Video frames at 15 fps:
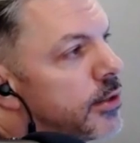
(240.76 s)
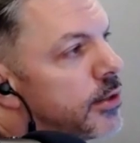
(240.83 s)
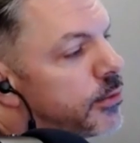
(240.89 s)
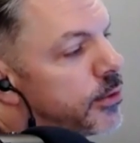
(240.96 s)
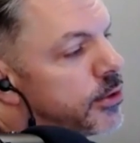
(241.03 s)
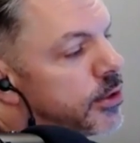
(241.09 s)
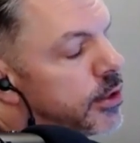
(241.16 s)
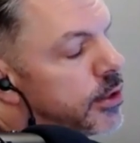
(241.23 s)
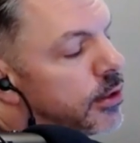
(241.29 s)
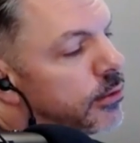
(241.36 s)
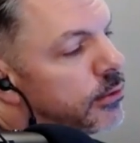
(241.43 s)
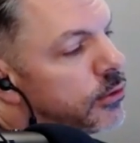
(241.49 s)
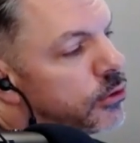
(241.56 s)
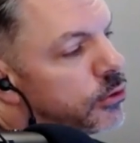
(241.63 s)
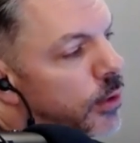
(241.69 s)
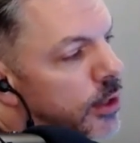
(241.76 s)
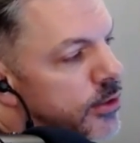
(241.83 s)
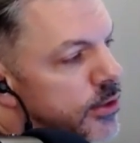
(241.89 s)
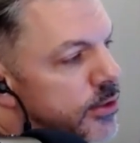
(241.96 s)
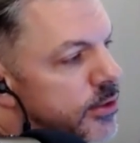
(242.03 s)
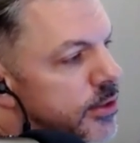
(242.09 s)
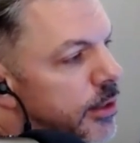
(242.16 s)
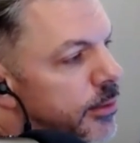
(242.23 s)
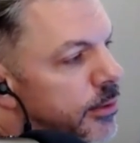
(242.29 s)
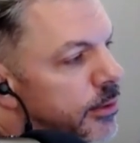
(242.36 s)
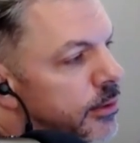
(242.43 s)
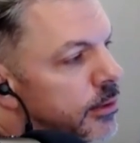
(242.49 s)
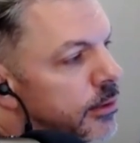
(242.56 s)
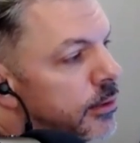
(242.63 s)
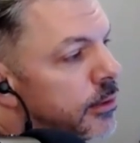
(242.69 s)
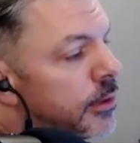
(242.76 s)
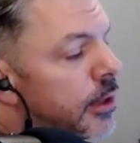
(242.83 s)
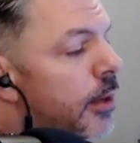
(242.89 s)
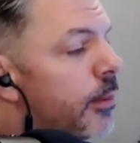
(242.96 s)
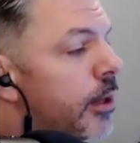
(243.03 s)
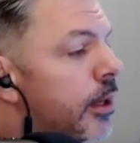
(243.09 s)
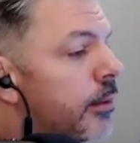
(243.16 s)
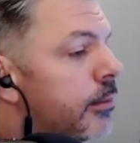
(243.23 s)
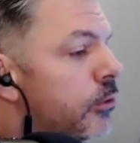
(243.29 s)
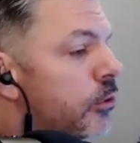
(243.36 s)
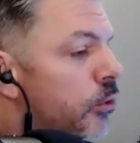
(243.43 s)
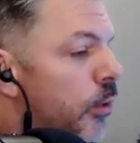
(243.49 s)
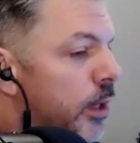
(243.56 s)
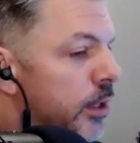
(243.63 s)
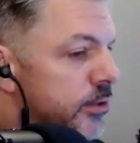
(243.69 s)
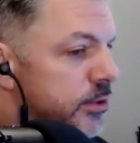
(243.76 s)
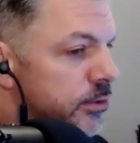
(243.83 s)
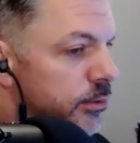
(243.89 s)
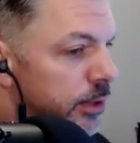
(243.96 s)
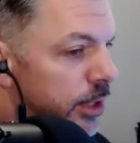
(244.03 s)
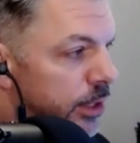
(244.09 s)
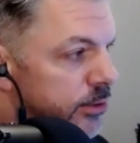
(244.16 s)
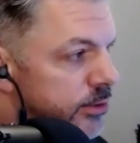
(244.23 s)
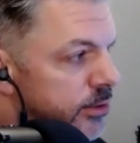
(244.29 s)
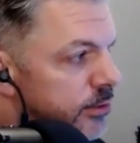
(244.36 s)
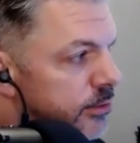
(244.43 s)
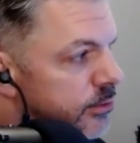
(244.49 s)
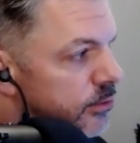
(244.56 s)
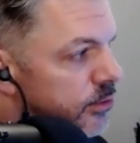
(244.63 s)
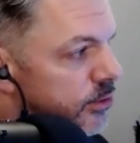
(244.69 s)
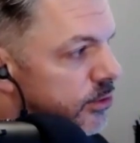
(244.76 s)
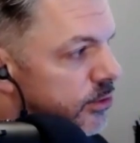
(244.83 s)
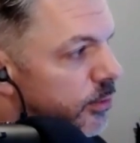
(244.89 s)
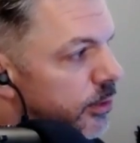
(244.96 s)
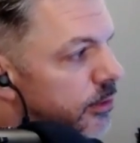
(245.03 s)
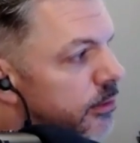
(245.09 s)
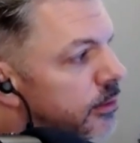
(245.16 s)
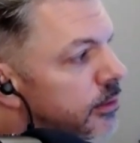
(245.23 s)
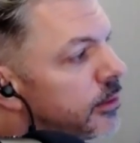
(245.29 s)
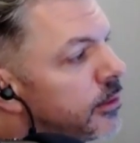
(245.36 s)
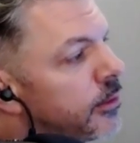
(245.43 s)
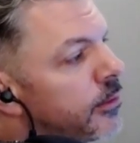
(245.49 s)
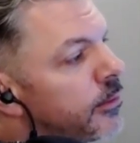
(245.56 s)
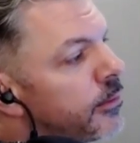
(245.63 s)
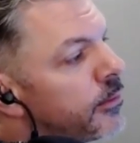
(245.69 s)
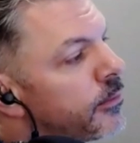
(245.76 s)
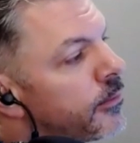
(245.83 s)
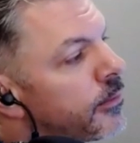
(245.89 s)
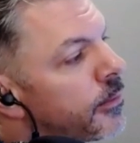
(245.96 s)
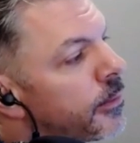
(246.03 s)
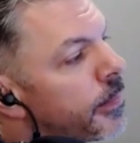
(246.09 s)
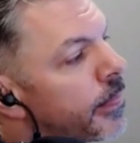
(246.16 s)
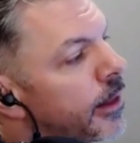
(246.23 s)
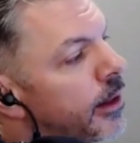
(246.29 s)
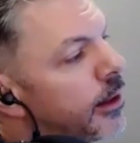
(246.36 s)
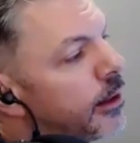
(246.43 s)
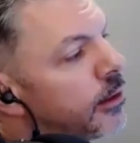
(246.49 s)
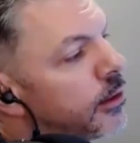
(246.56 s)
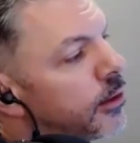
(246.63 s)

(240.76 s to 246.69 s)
eyes, I want you to go twice as deep and become twice as relaxed. So just open and